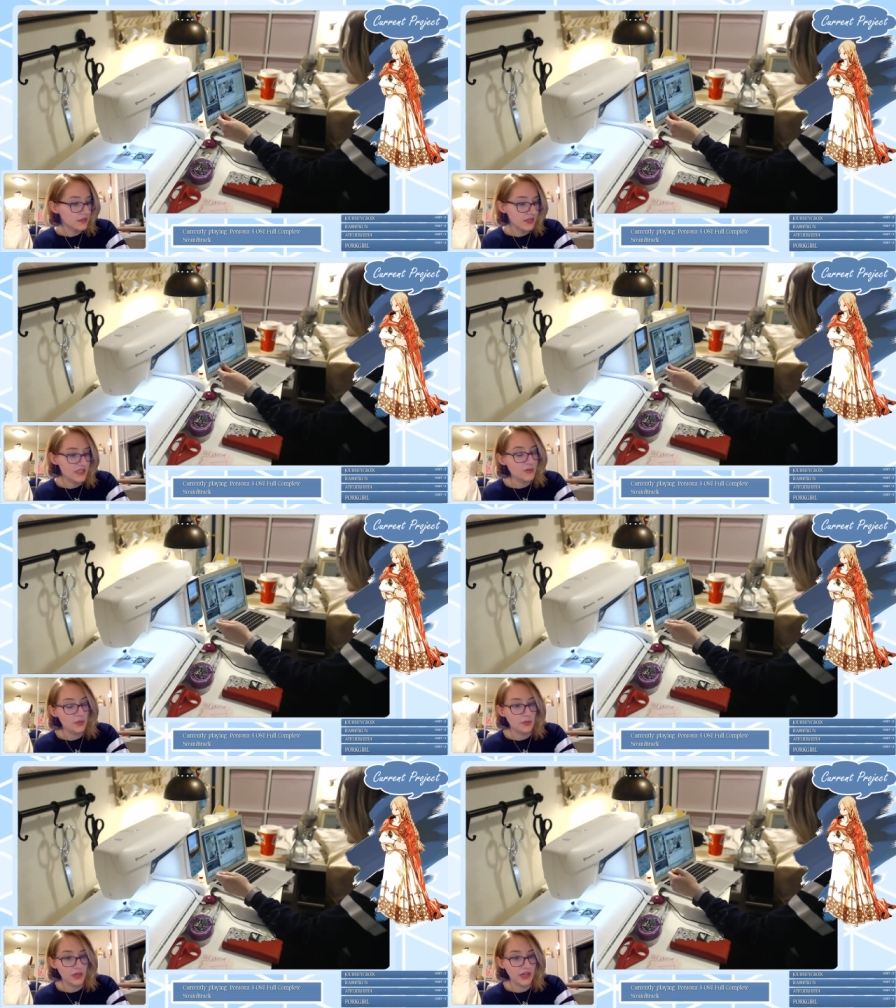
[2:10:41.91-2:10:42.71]
And that's a
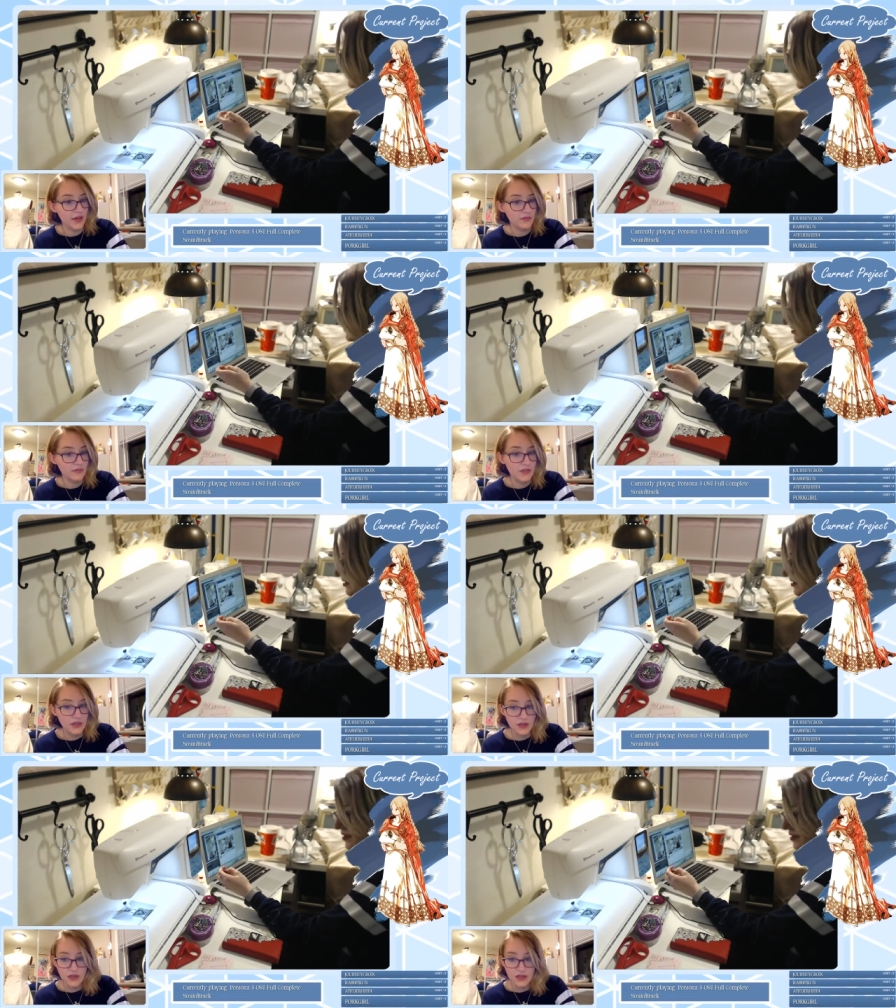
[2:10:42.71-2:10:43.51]
really pretty game.
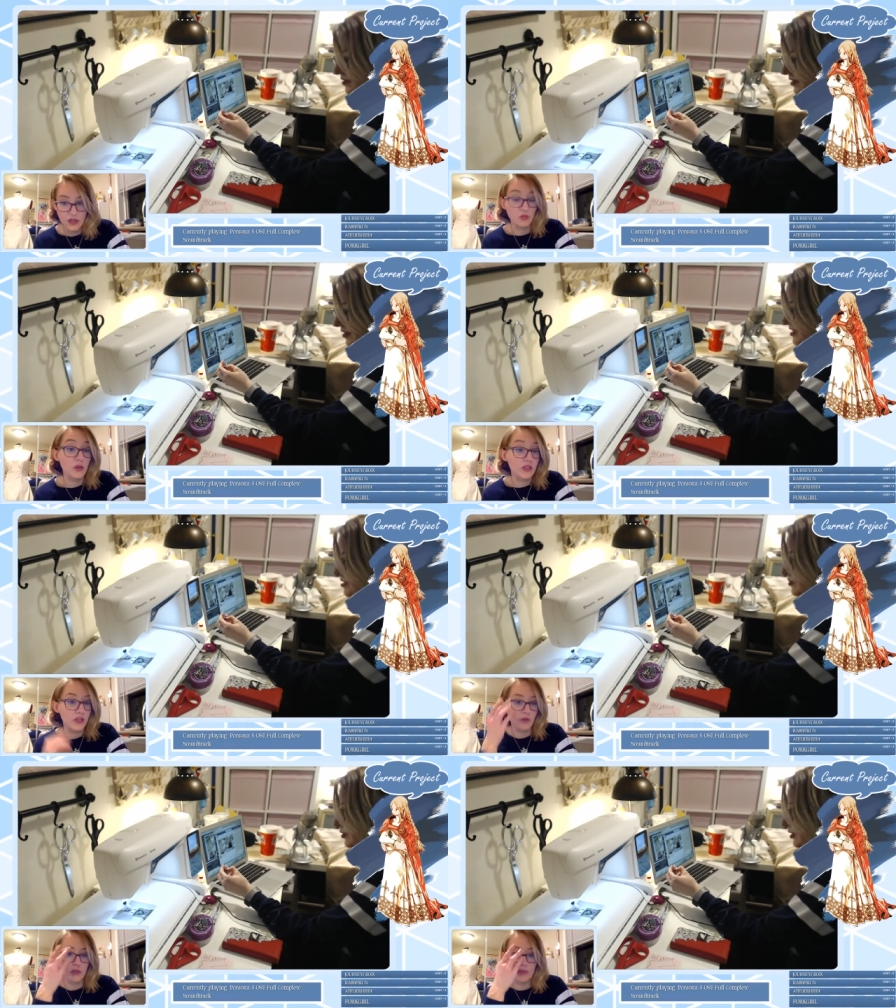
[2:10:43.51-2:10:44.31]
Really
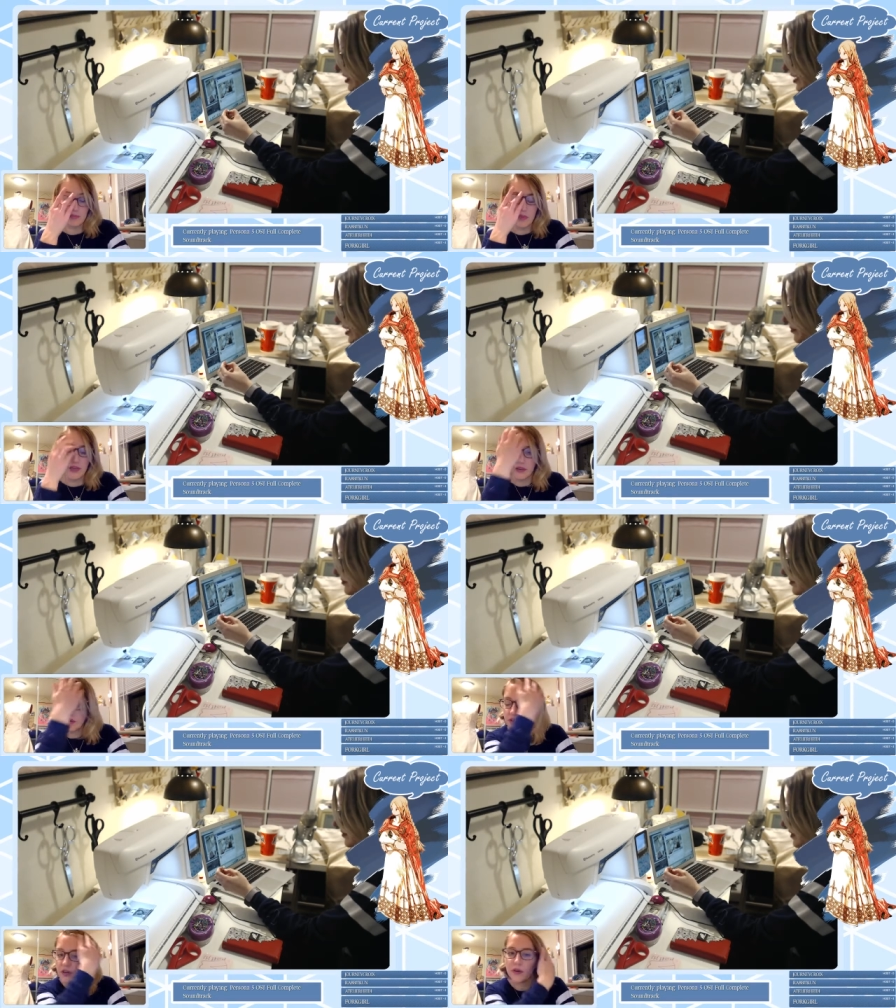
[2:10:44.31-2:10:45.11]
good one to play
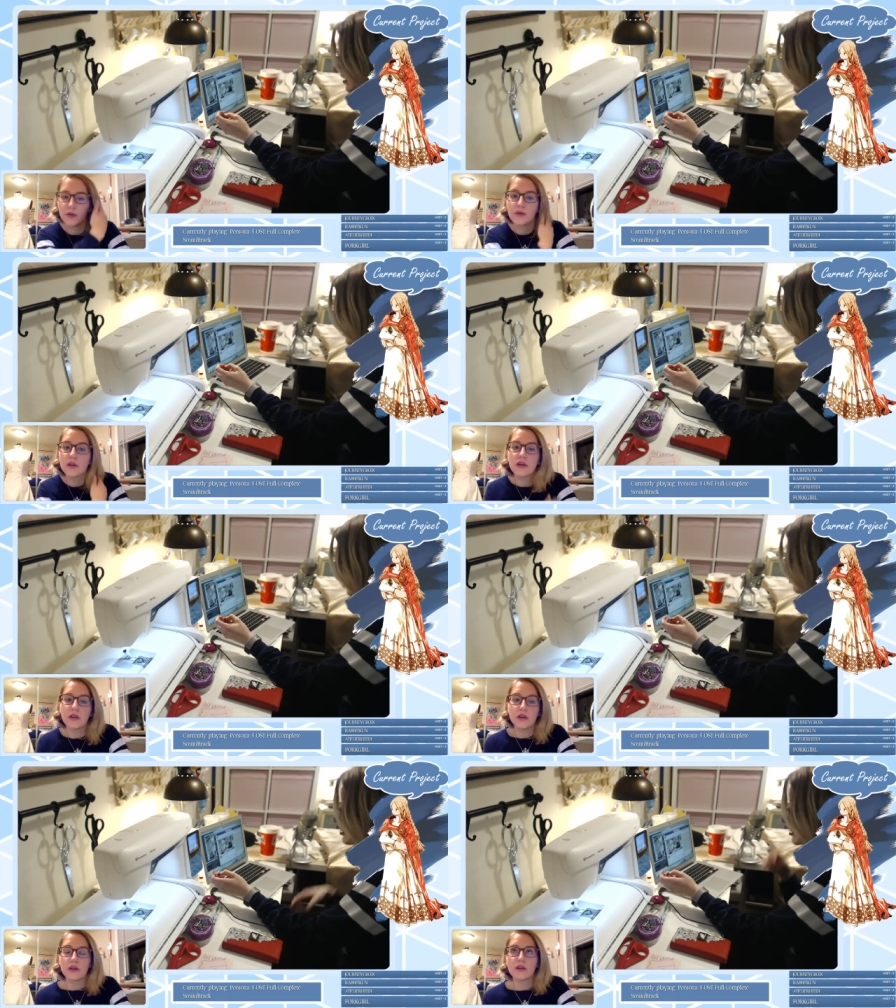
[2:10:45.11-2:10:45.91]
on the go.
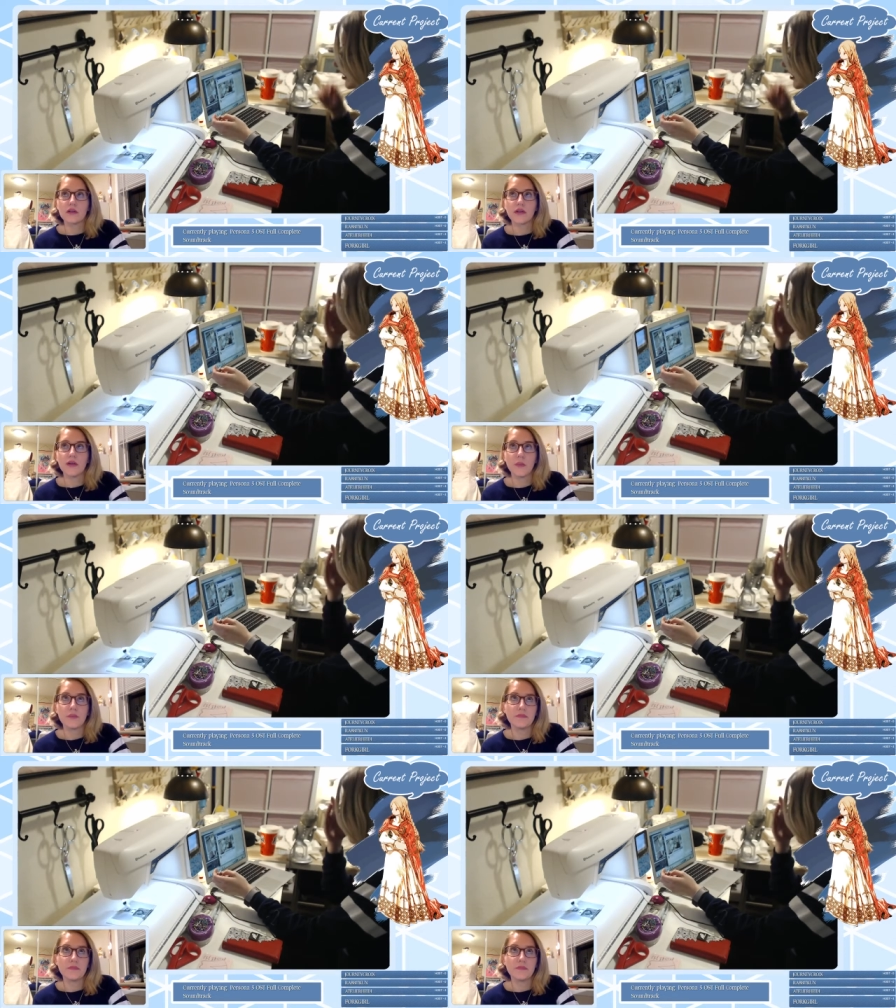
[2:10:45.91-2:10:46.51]
Um,